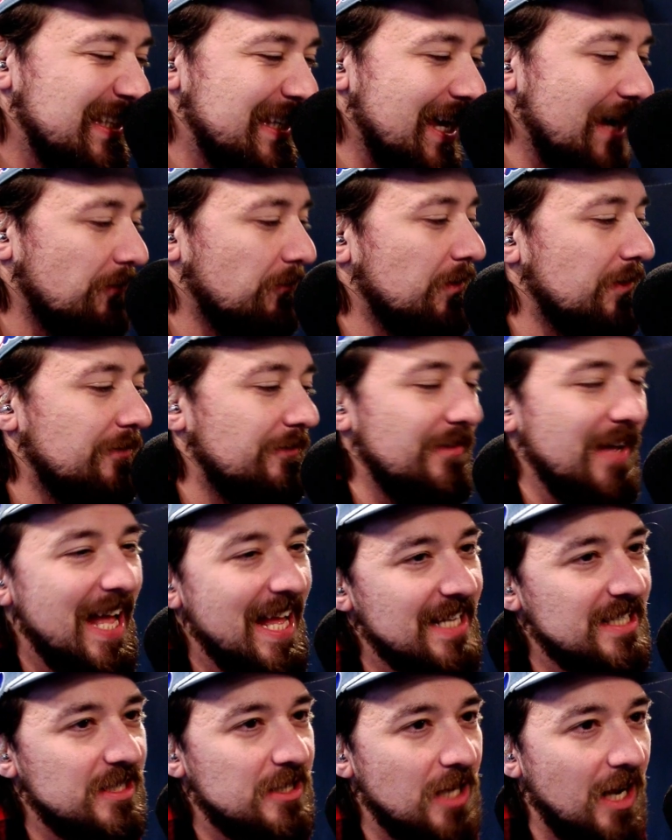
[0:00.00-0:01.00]
get
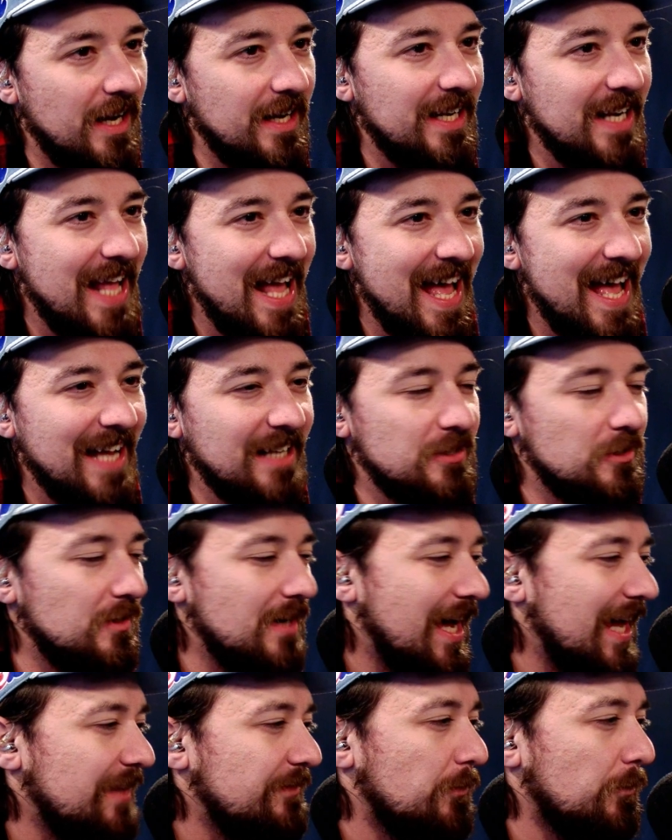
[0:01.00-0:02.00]
revenge on an ex, or
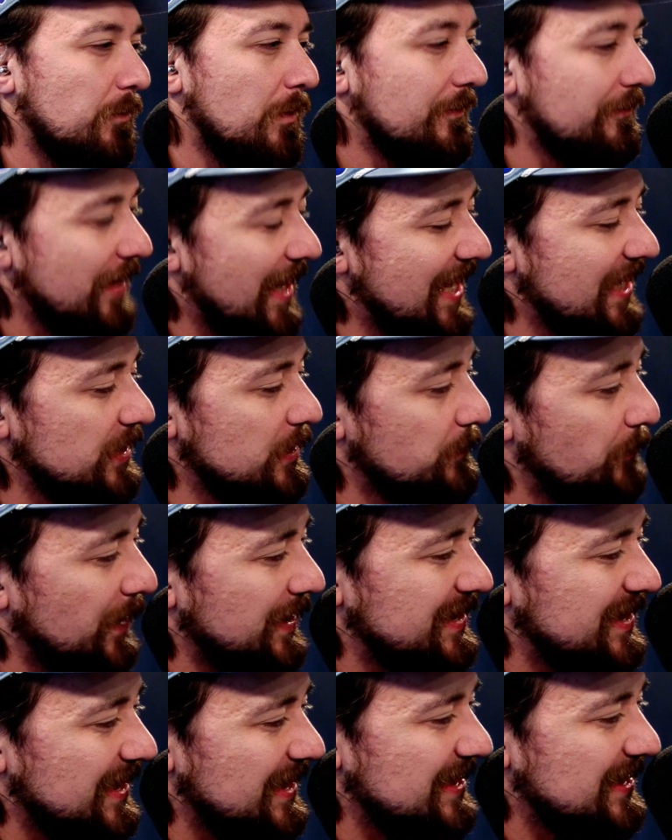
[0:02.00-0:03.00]
not even revenge,
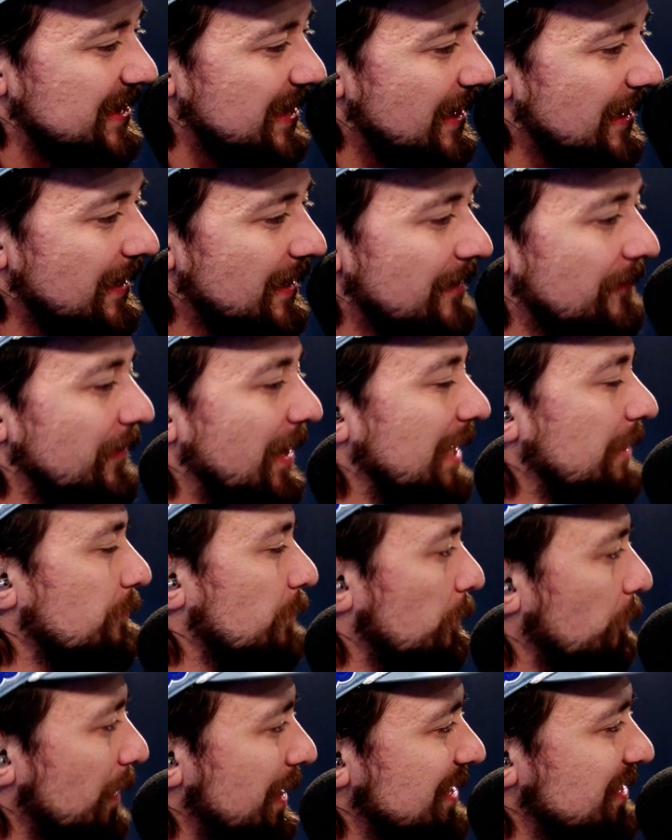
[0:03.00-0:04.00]
but just find
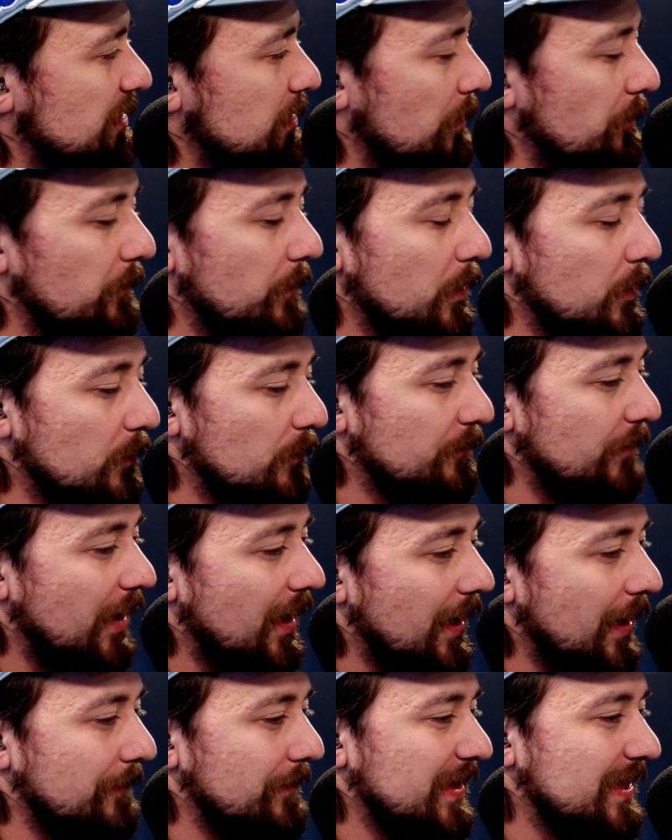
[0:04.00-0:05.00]
different ways to move
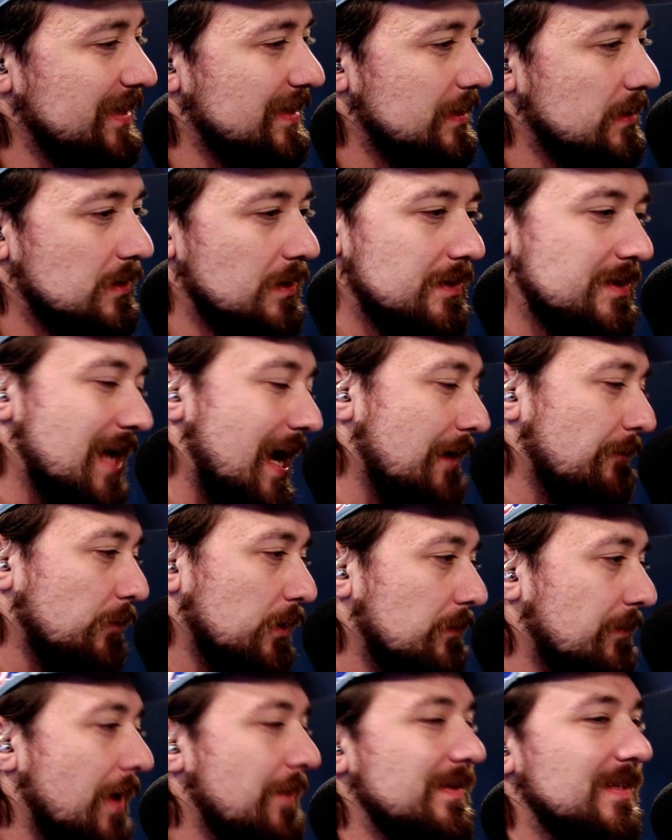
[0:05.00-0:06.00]
on because this is a time where
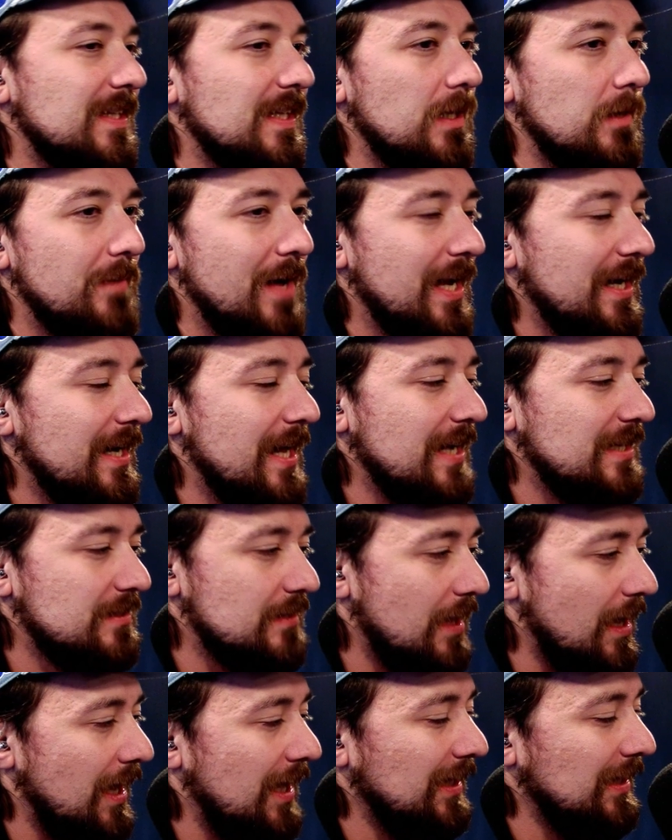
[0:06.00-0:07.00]
you might be thinking about an
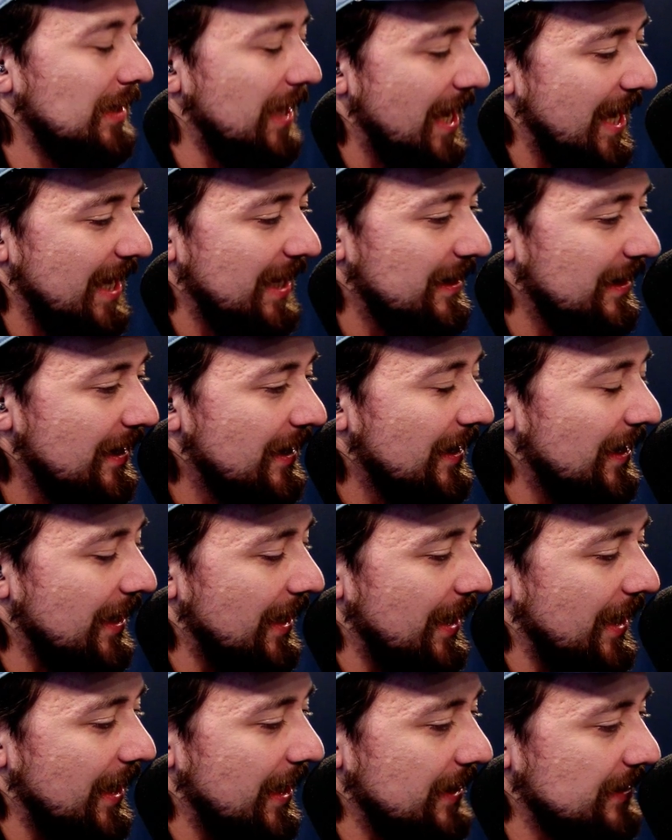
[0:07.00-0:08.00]
ex a lot.
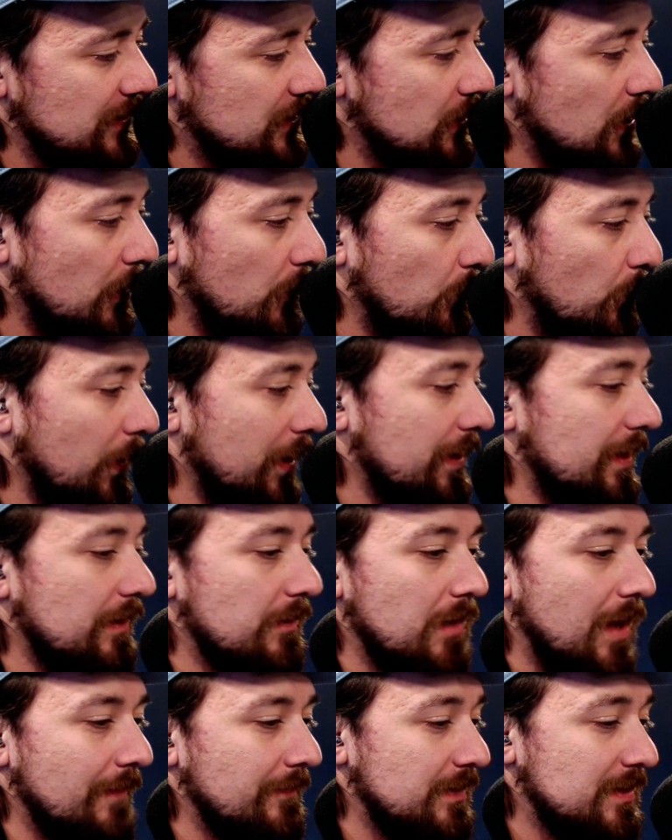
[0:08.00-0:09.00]
Uh, so one of
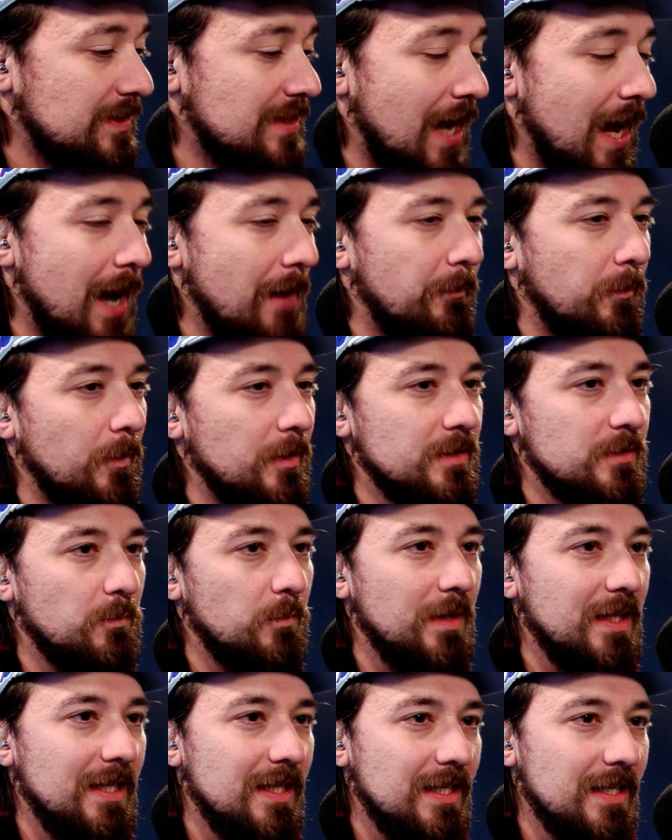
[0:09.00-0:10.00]
the uh, top ones
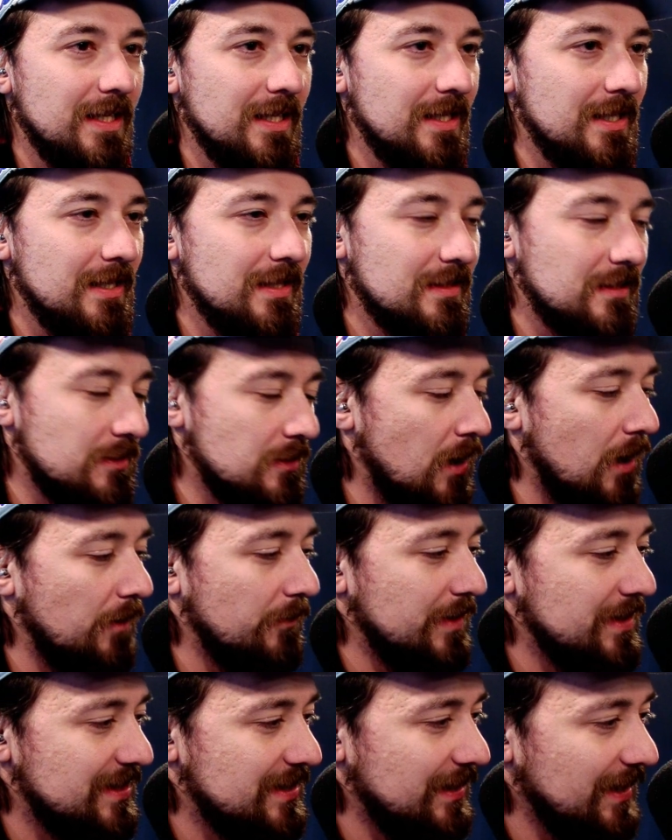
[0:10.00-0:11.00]
we saw
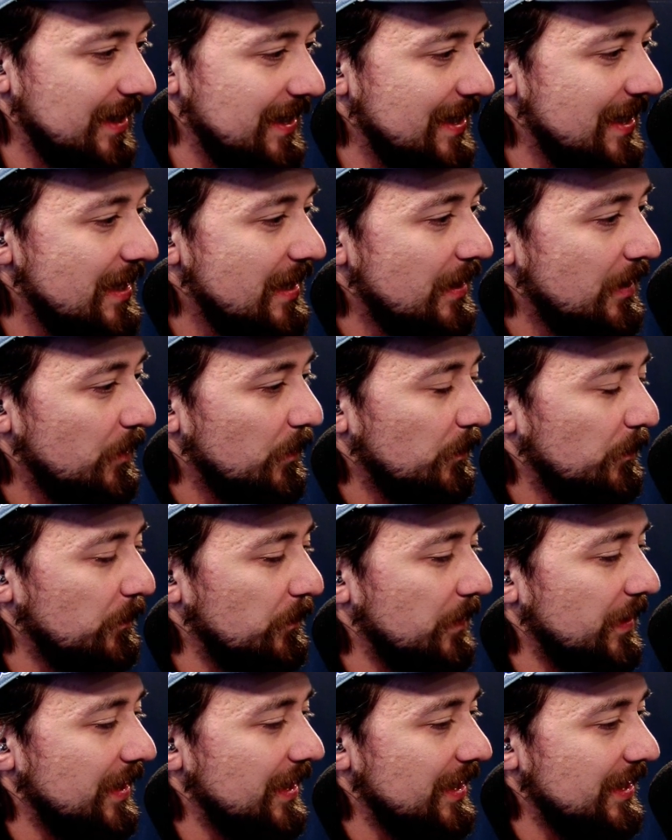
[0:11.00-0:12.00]
recently
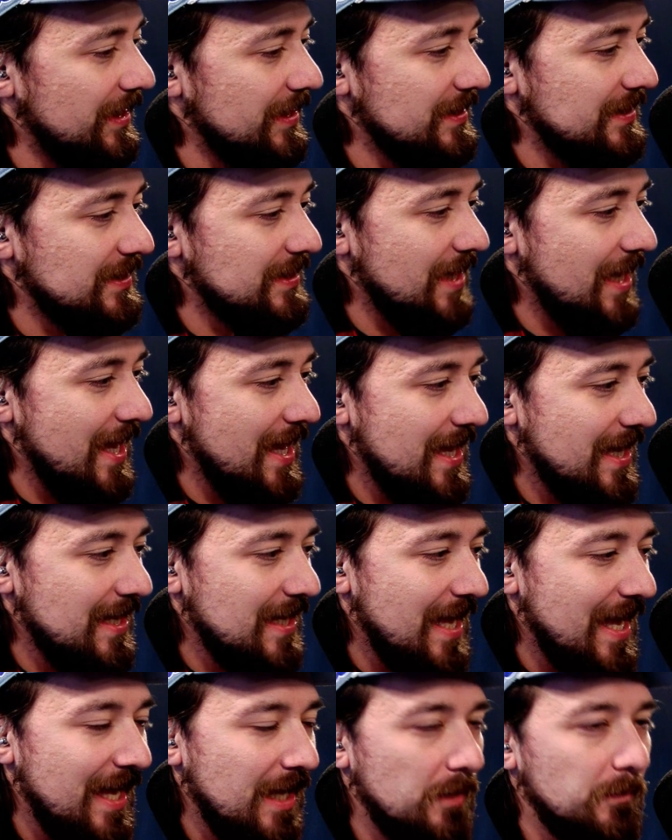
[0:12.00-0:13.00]
was
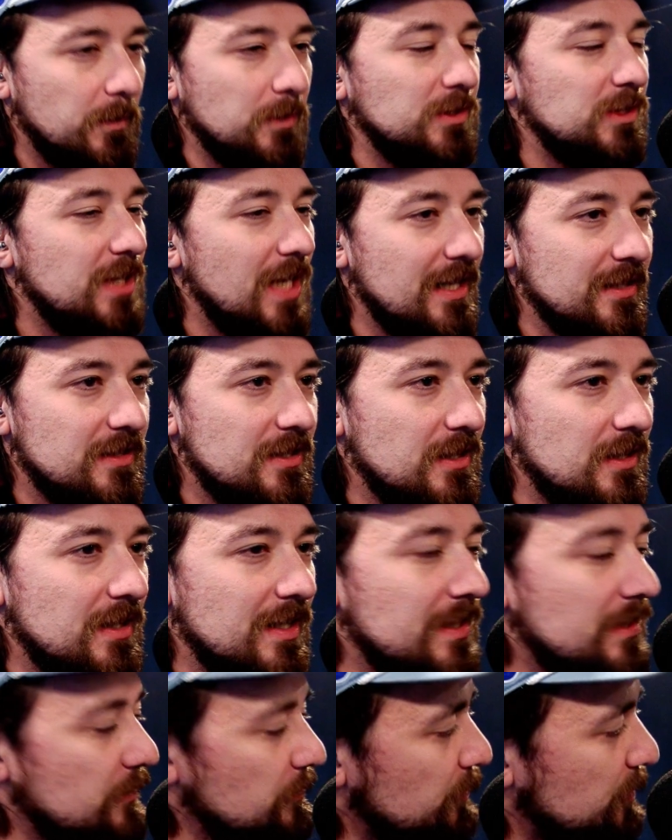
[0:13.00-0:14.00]
a animal shelter
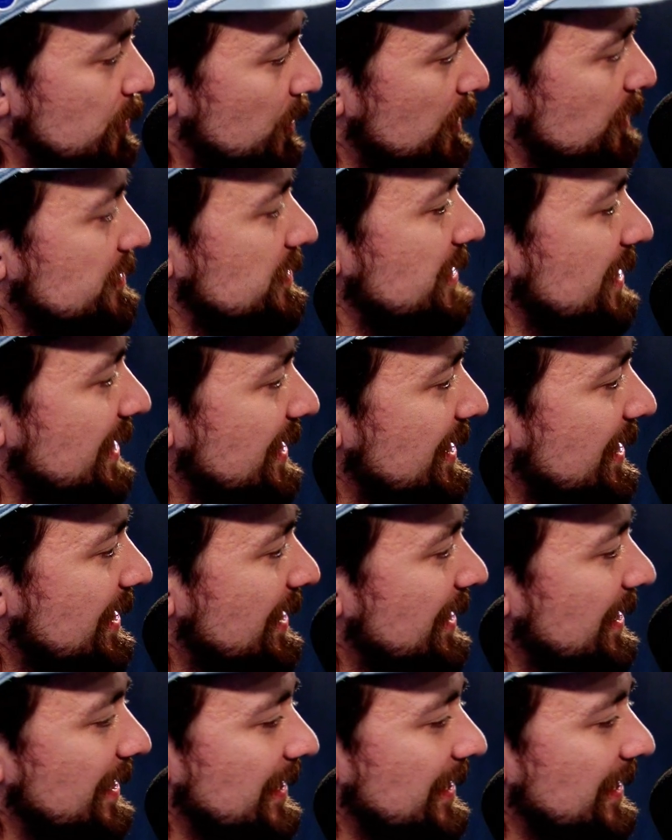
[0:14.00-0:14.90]
in New Jersey.